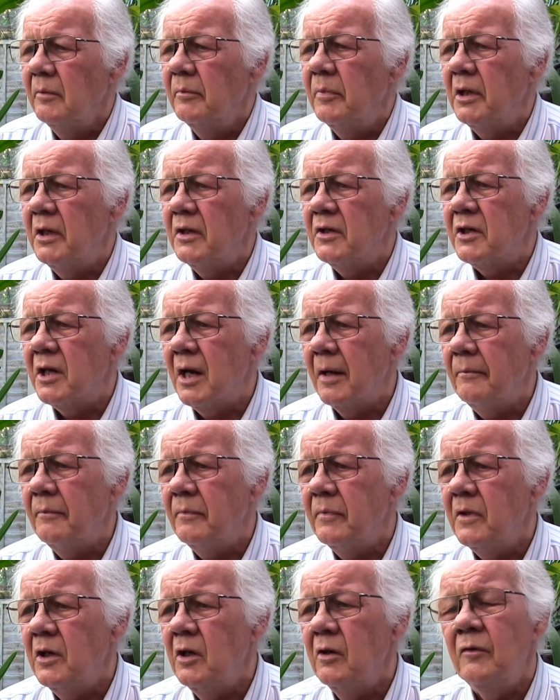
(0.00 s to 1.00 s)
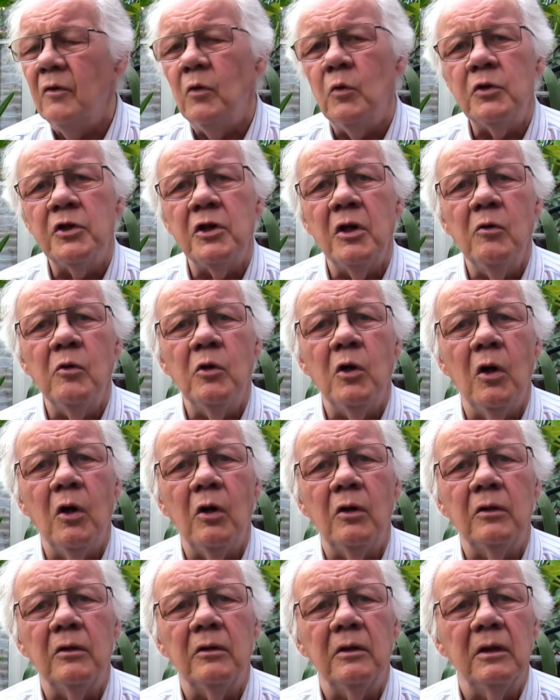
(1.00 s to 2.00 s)
But you've also
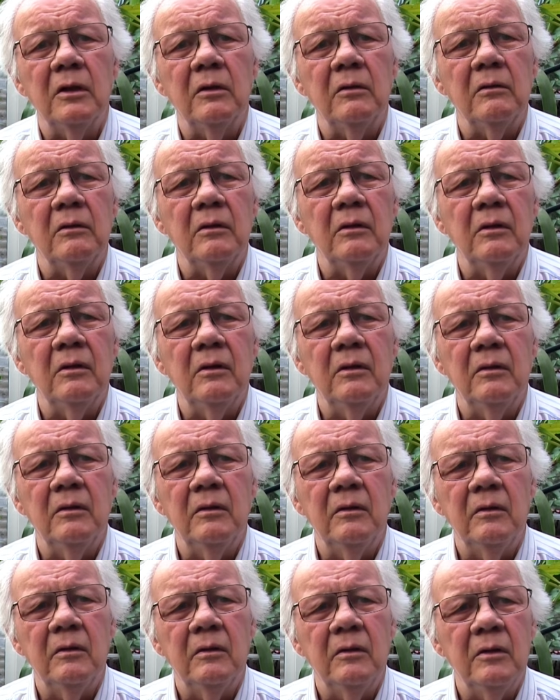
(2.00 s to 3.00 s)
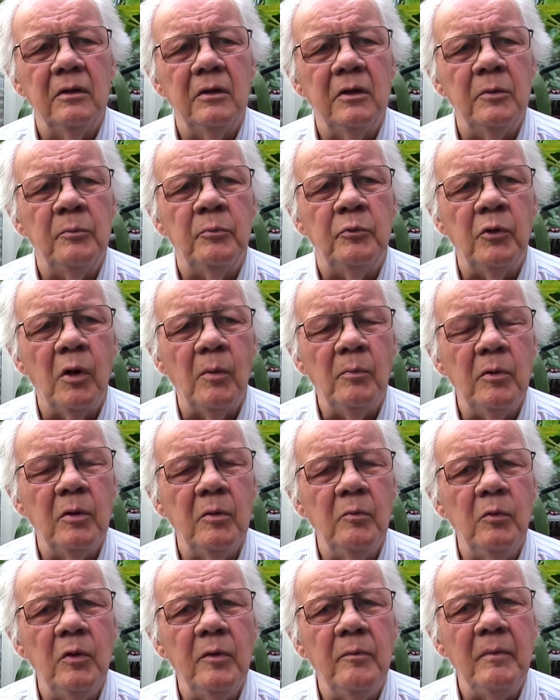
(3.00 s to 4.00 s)
got the
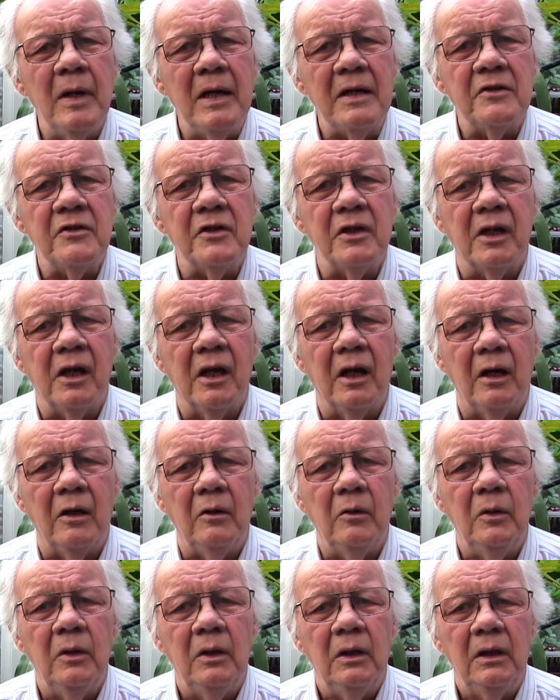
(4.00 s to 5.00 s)
problem with Mexico.